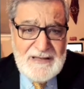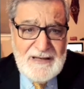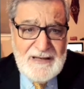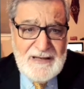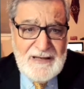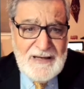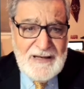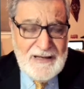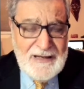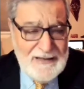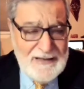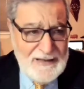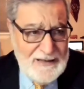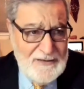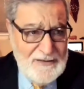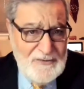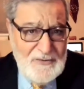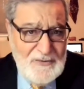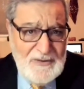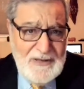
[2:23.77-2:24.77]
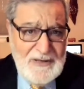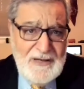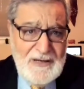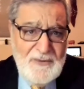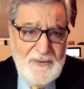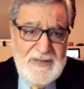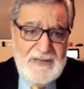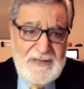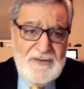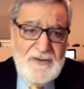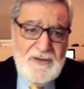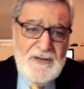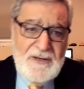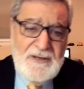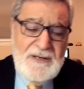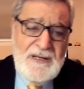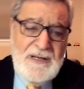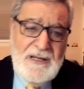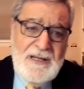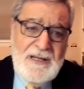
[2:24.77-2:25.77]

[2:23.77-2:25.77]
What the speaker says: And now we turn